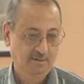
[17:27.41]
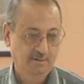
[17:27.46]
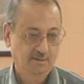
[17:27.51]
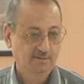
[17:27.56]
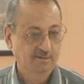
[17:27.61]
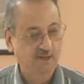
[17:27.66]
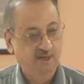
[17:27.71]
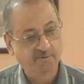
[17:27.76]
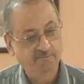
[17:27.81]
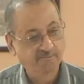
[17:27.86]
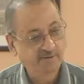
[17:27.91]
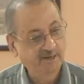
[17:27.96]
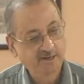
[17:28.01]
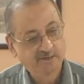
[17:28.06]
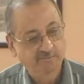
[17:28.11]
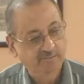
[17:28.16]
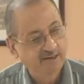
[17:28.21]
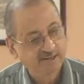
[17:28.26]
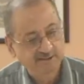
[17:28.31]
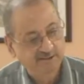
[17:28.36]
Tanween
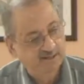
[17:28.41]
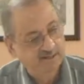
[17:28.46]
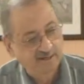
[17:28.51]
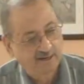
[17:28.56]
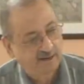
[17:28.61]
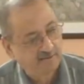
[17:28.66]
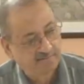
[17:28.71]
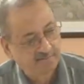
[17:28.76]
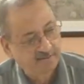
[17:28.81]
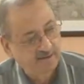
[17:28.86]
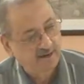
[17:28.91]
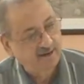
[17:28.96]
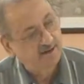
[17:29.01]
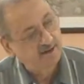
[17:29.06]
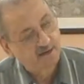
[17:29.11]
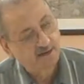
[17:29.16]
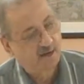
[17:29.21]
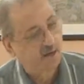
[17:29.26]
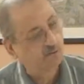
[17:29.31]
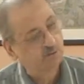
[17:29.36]
means indefinite,
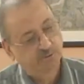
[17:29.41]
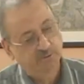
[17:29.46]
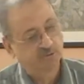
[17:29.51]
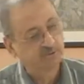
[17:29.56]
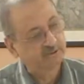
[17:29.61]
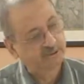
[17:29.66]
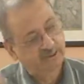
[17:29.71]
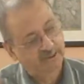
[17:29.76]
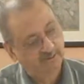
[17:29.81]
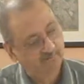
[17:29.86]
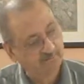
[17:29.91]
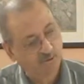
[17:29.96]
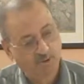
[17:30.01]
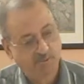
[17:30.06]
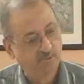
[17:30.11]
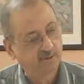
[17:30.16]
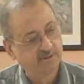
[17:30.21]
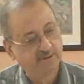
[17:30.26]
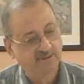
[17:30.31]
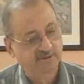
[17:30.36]
and now you say
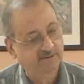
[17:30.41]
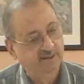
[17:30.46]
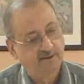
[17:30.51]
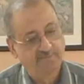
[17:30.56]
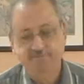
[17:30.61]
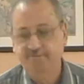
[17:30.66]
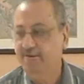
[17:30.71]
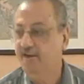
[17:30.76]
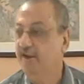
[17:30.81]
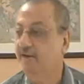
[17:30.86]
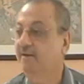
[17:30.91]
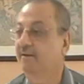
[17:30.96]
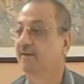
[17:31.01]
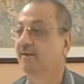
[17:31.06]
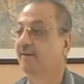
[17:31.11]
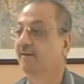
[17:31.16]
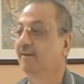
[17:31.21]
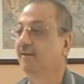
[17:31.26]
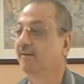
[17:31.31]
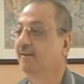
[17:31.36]
Muhammad is definite.
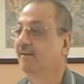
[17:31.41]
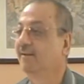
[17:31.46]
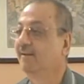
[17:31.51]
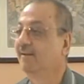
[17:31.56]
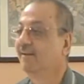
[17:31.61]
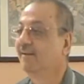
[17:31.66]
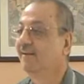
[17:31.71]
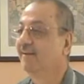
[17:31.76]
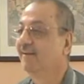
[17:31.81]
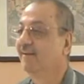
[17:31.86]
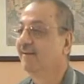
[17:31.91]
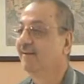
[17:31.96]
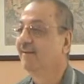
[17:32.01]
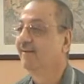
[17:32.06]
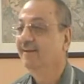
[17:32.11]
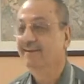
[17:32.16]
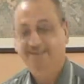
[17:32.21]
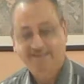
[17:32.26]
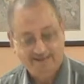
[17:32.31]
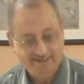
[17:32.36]

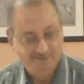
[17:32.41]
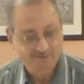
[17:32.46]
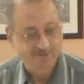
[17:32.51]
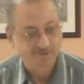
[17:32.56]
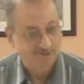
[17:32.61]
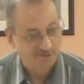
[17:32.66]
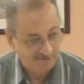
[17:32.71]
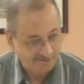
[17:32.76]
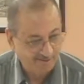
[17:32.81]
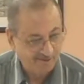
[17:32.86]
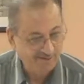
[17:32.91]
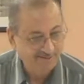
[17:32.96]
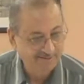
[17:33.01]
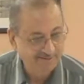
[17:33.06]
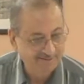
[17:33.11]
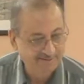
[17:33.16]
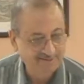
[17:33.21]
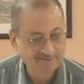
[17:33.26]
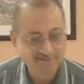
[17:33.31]
Yes, you are right.